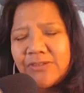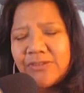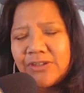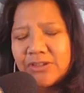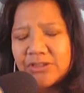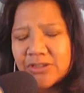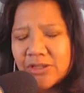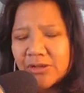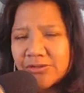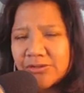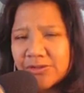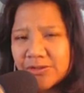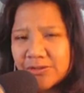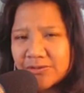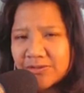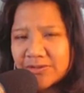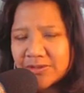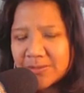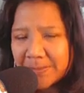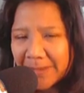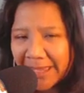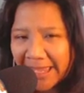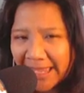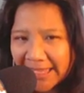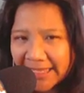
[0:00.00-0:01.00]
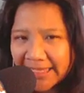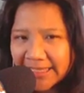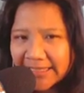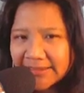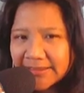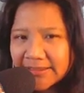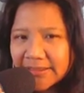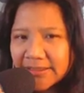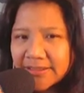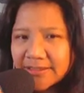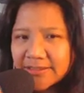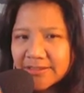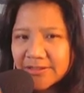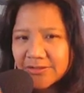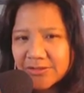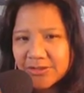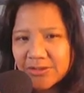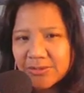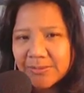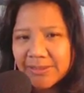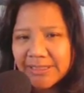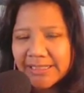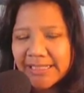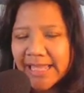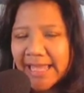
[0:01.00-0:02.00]
if you don't use paid
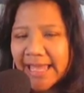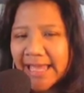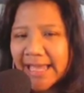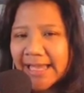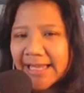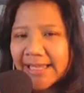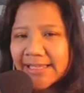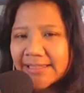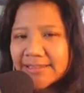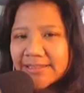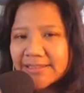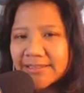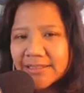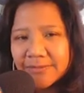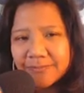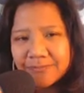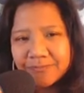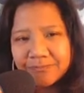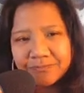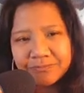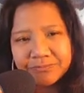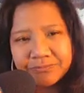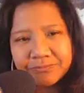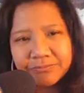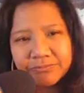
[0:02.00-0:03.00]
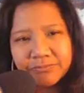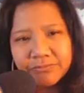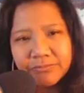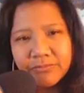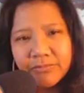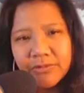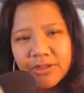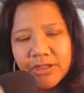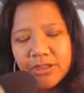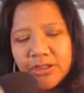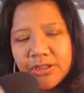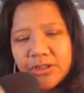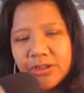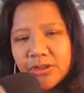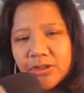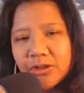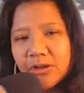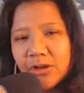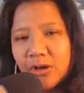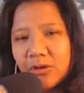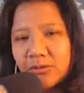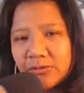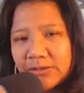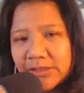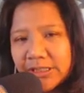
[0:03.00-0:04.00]
social media ads,
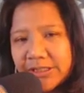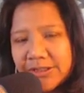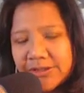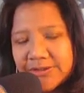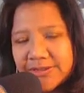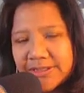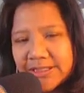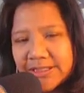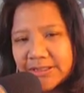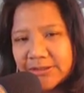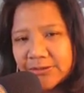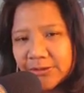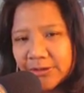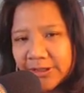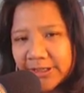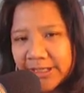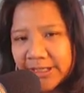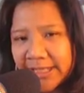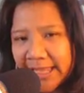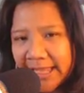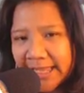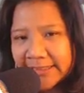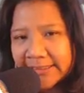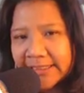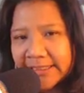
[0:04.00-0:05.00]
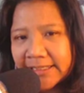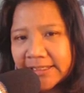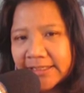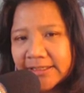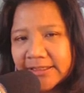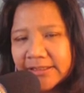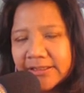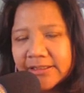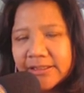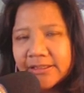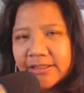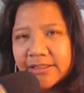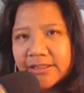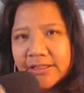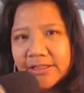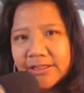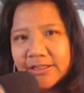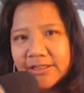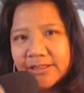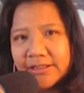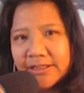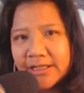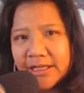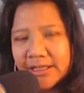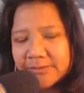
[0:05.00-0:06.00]
you're only using organic
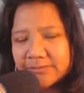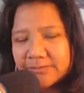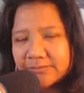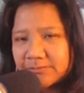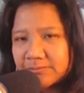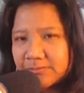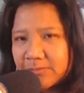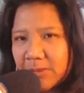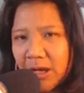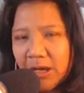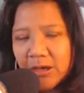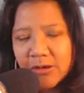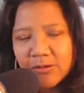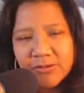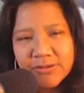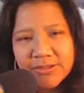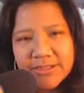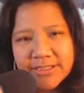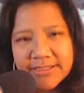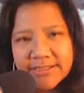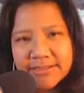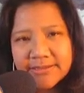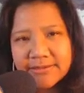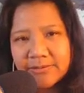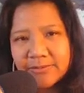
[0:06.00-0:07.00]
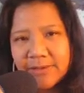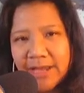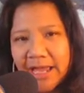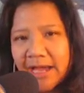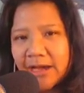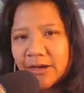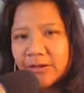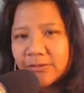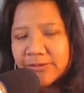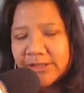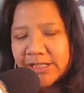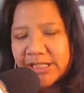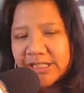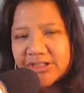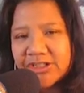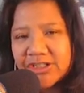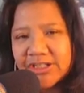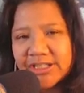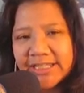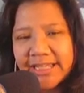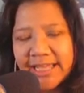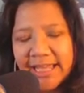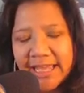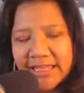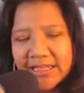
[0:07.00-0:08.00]
posts, outreach,
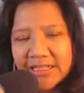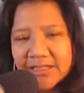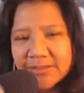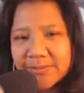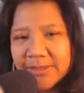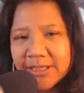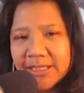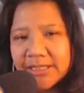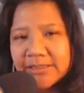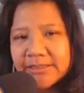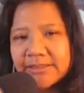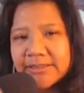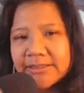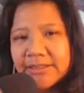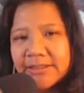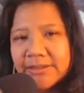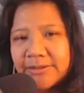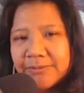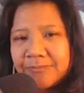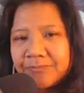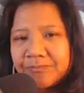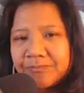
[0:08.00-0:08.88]
engagement,